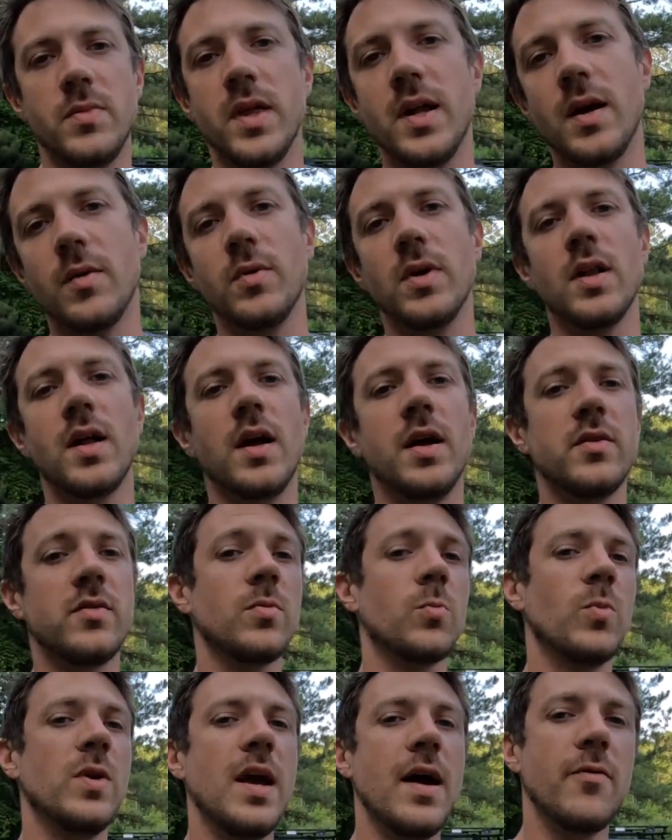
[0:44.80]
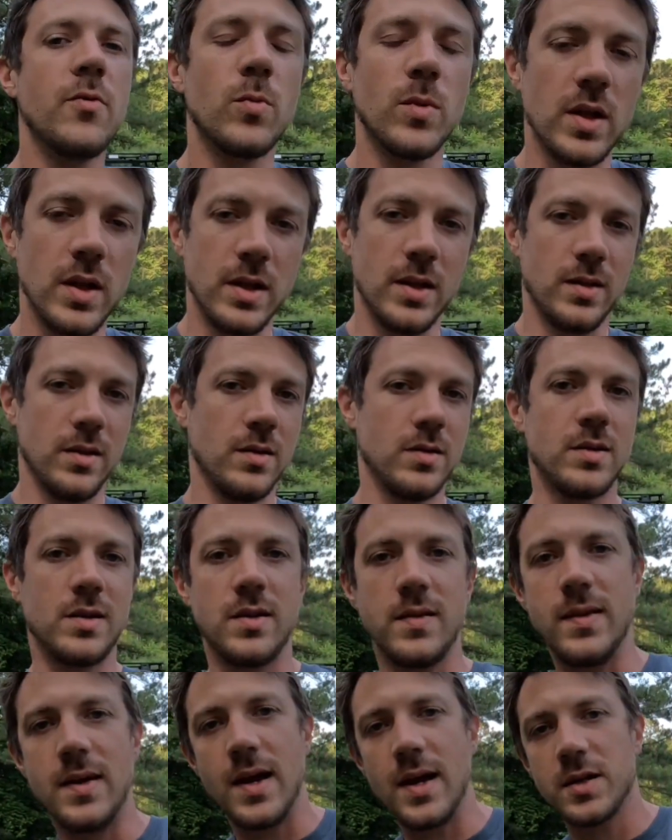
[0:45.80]
Then I realized we haven't really
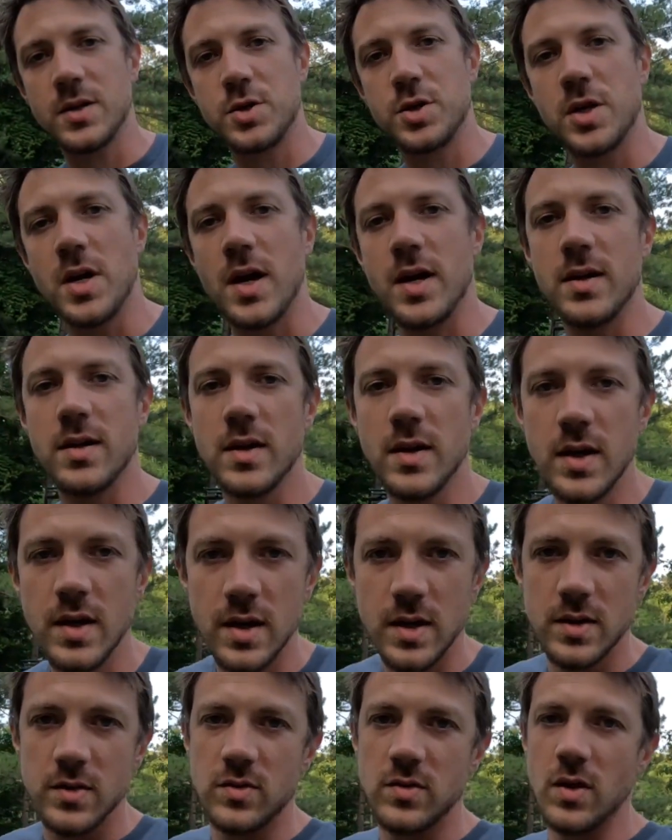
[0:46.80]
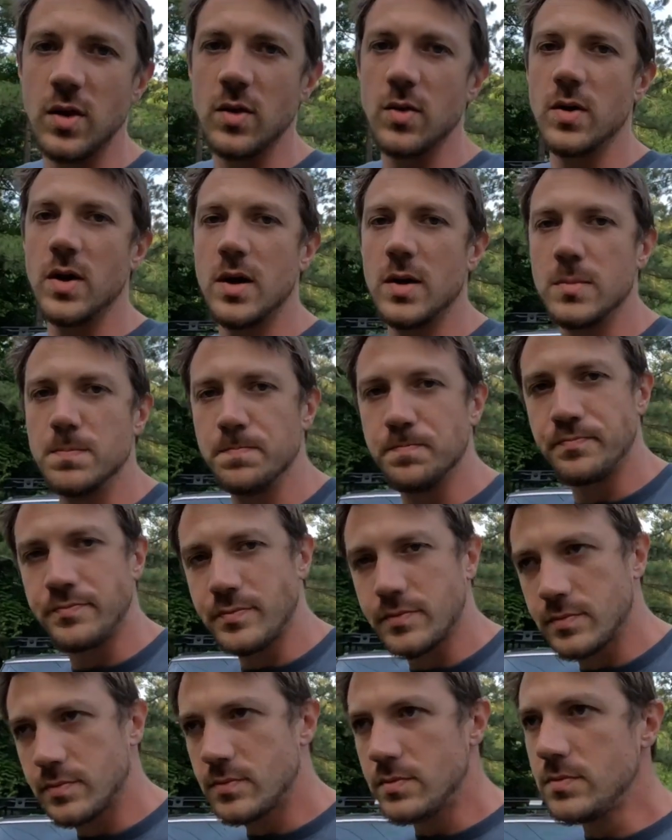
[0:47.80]
looked at the XJ, so
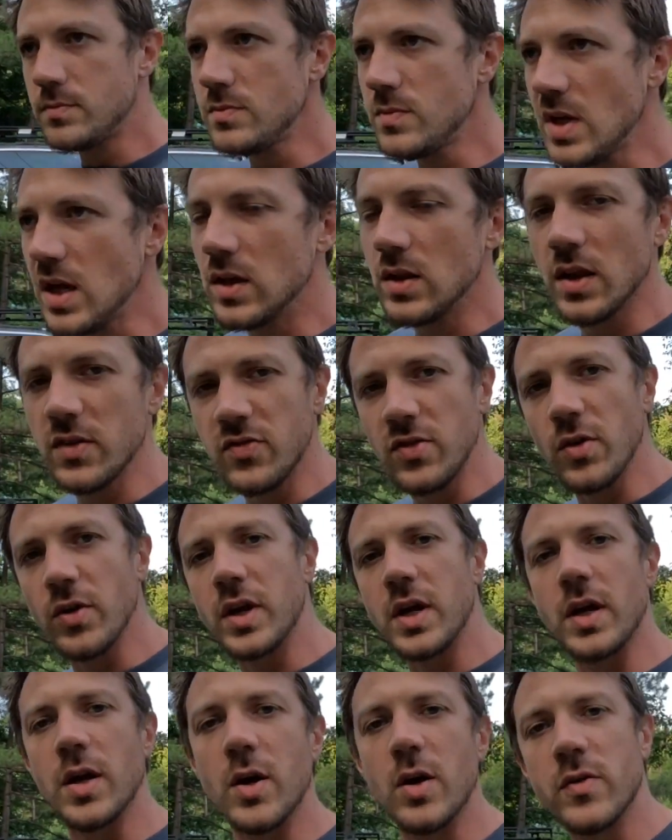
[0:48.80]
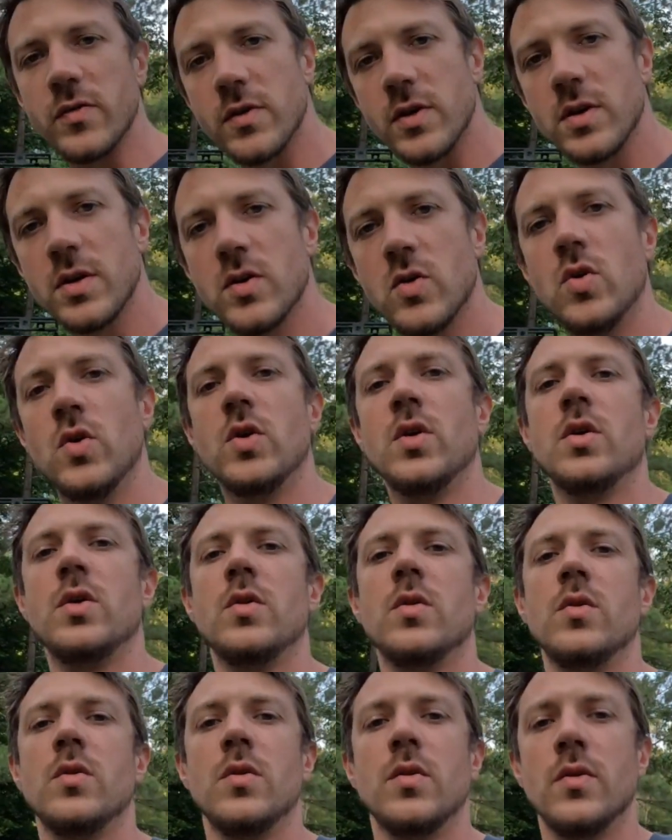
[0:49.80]
let's look it over.
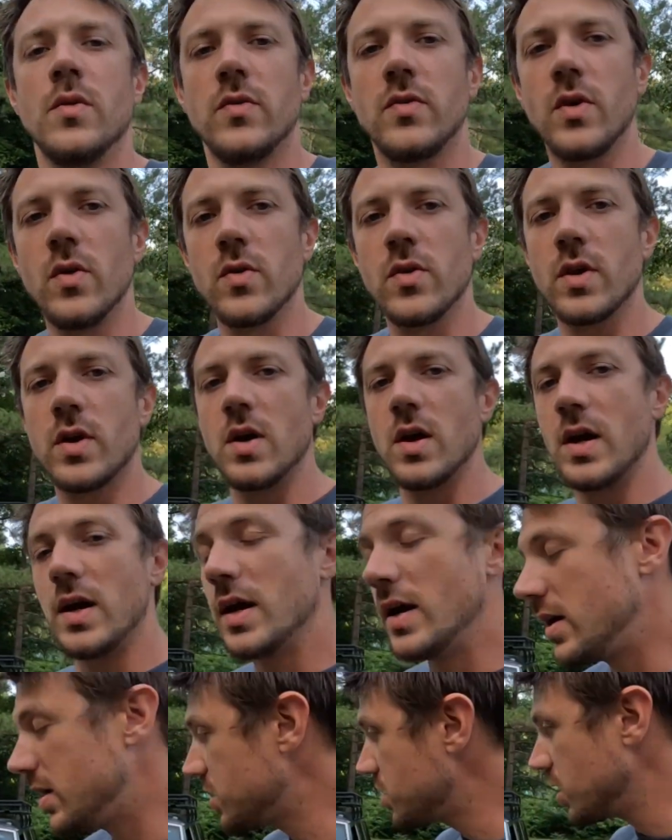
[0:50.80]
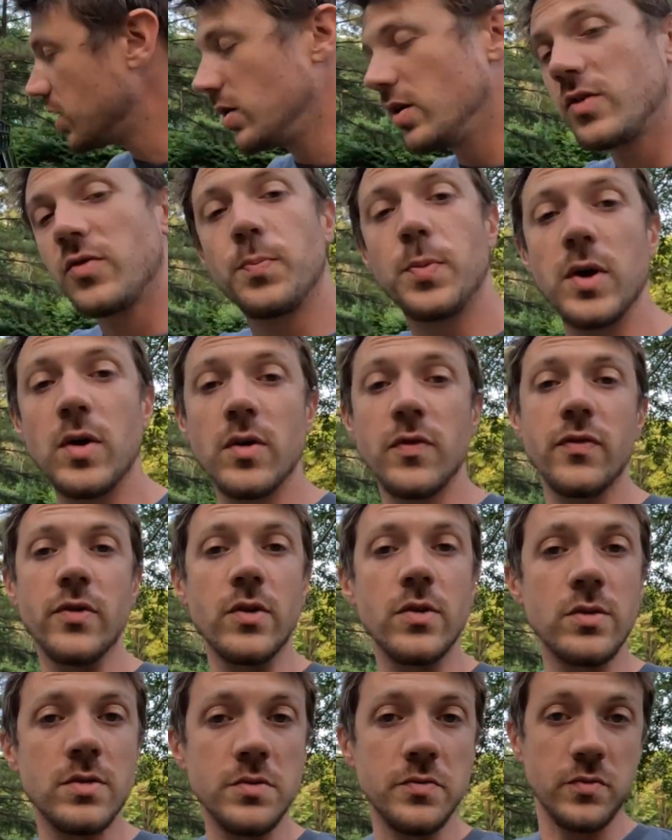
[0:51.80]
So she looks
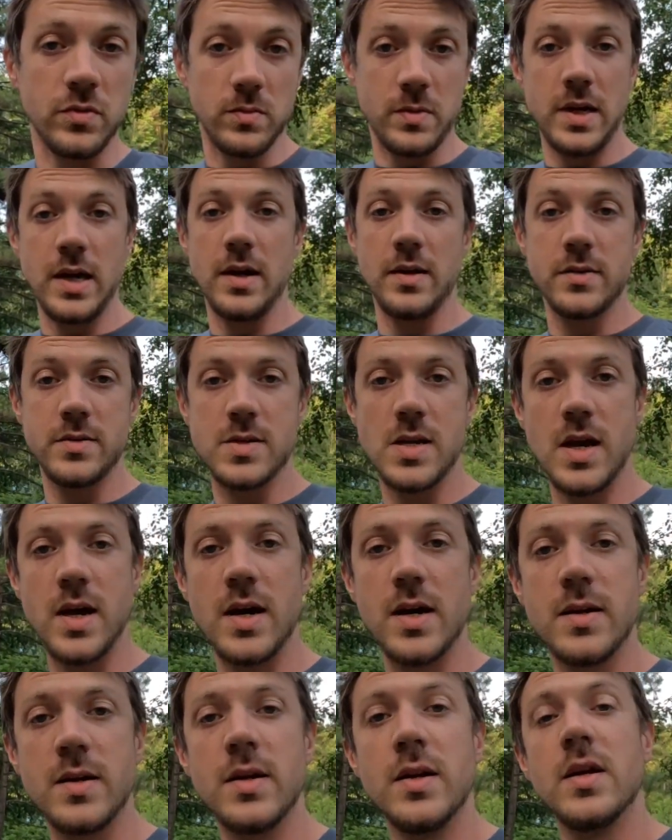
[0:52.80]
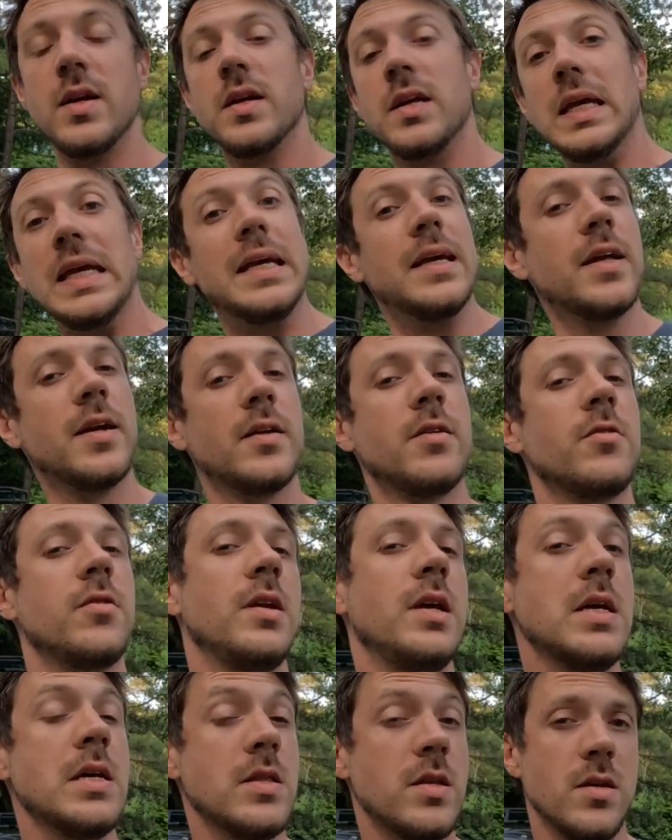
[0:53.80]
beautiful from the outside. You get
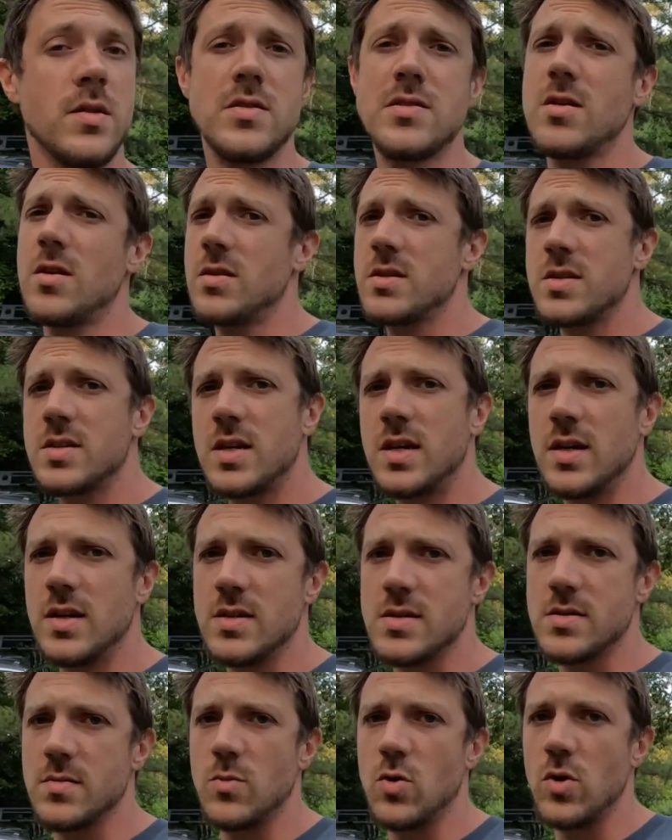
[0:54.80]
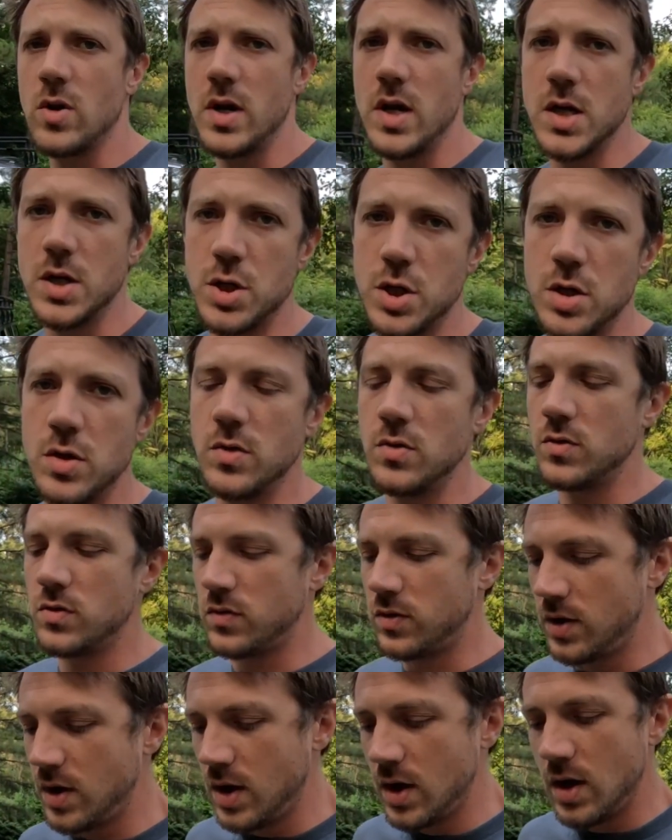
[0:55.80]
underneath, you start seeing some more
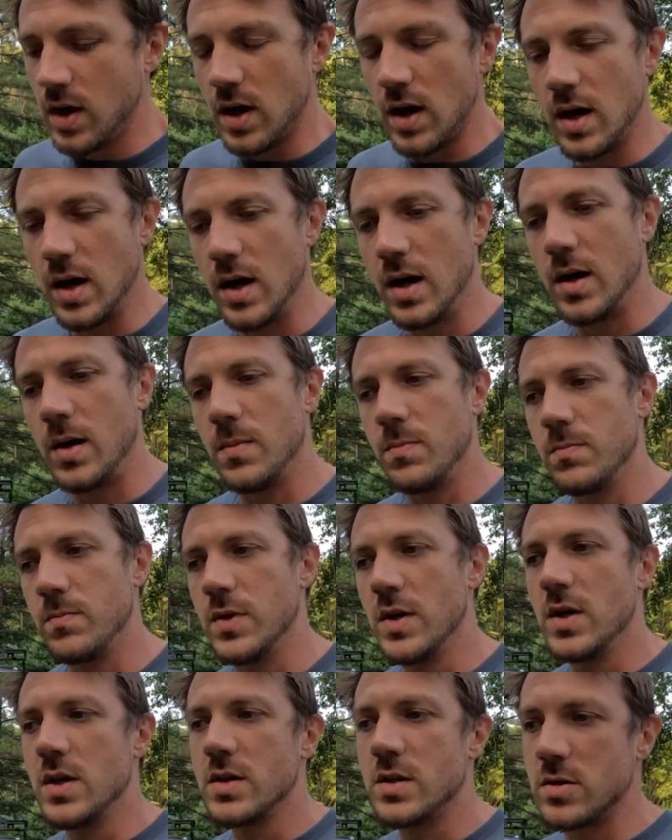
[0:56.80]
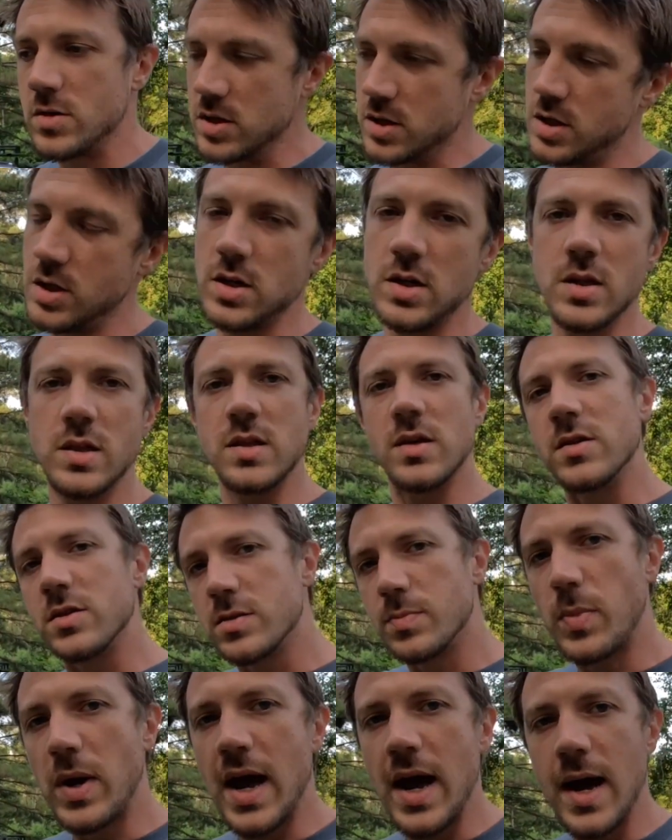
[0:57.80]
issues. There's good,
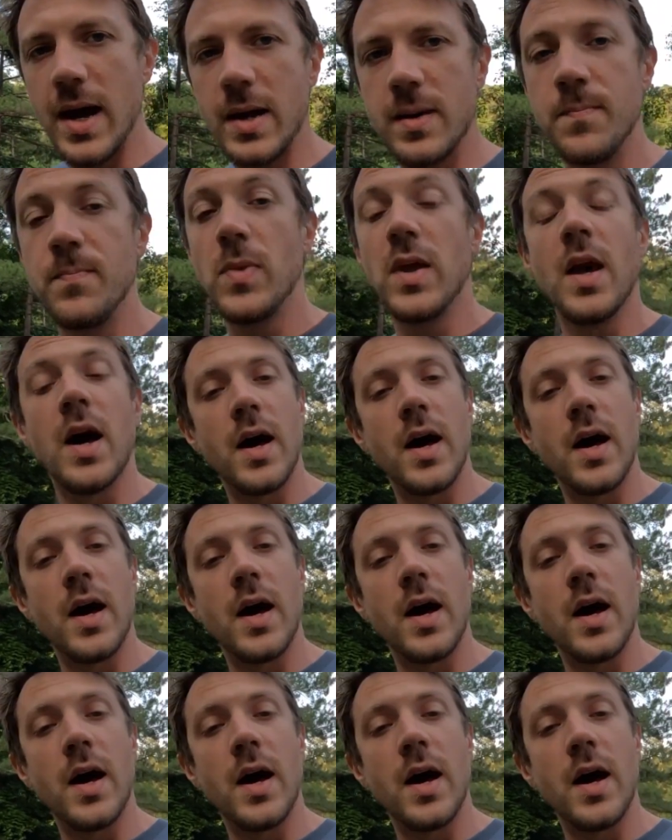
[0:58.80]
there's bad.